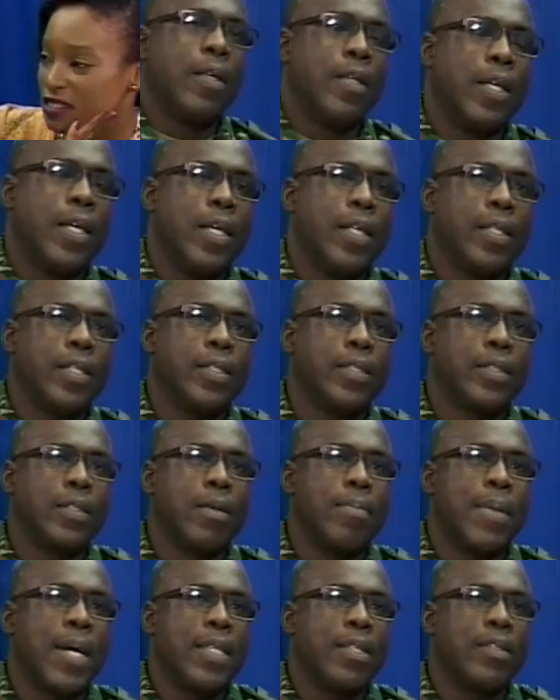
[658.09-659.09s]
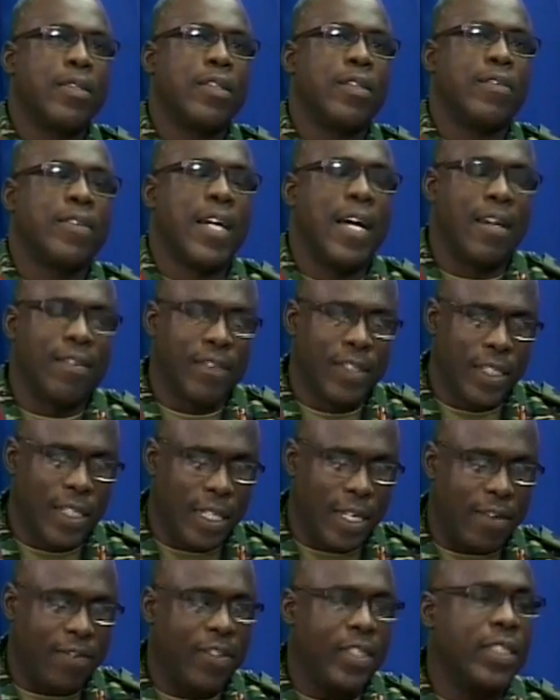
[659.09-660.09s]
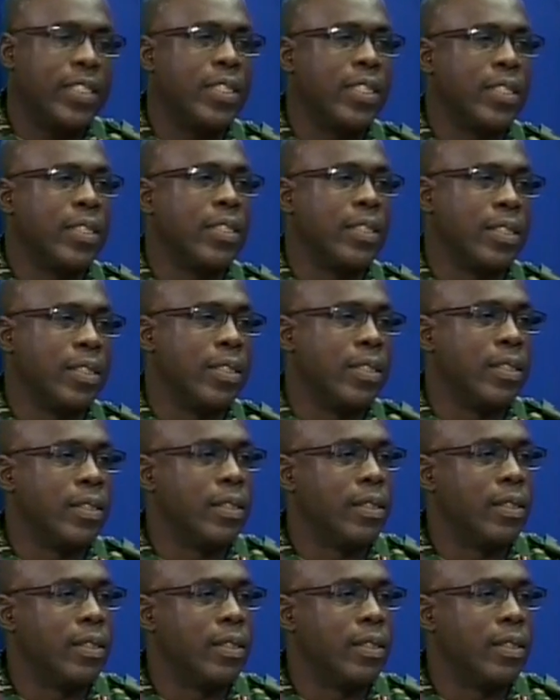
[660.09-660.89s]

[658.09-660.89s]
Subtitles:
It is a matter of having every citizen,